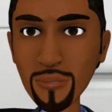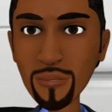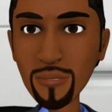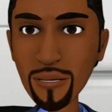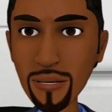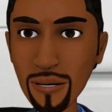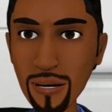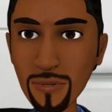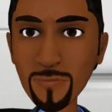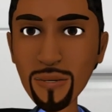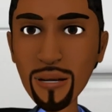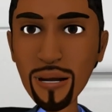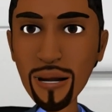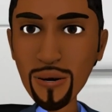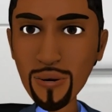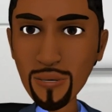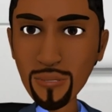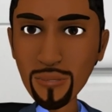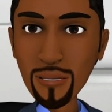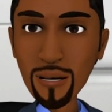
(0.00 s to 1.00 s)
Same
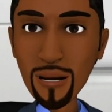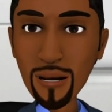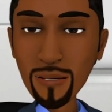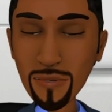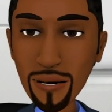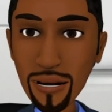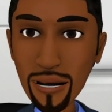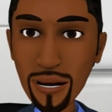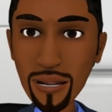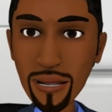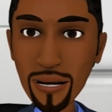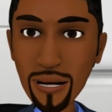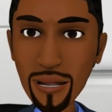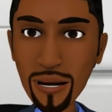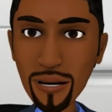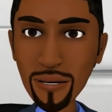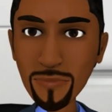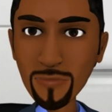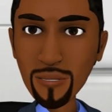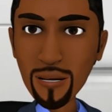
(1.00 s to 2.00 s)
here. Call me
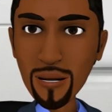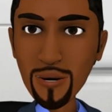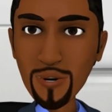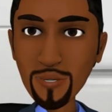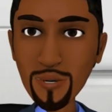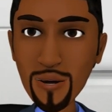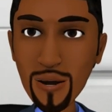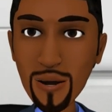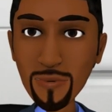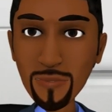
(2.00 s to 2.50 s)
anytime or shoot